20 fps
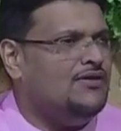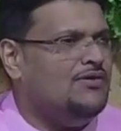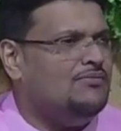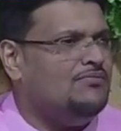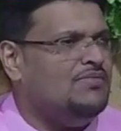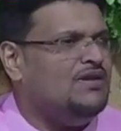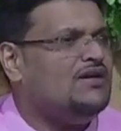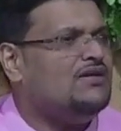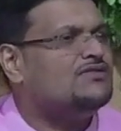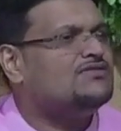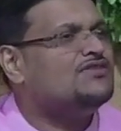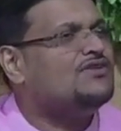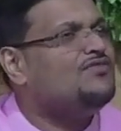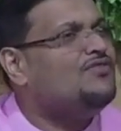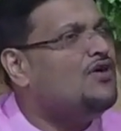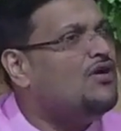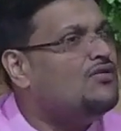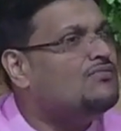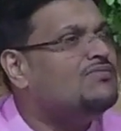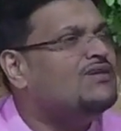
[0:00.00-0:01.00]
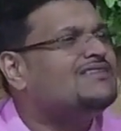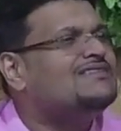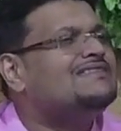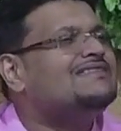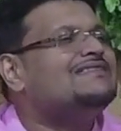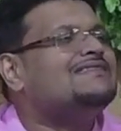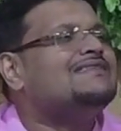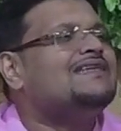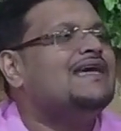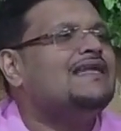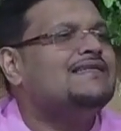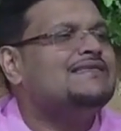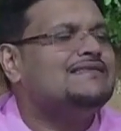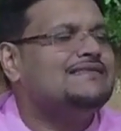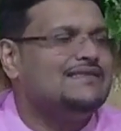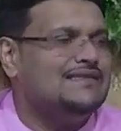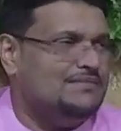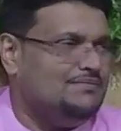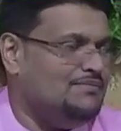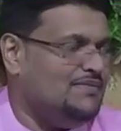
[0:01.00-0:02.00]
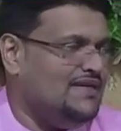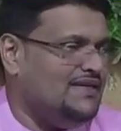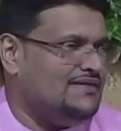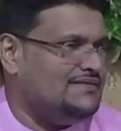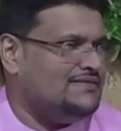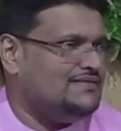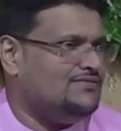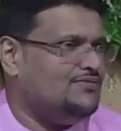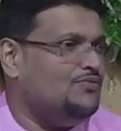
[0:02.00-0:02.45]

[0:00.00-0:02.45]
because of how much sense it makes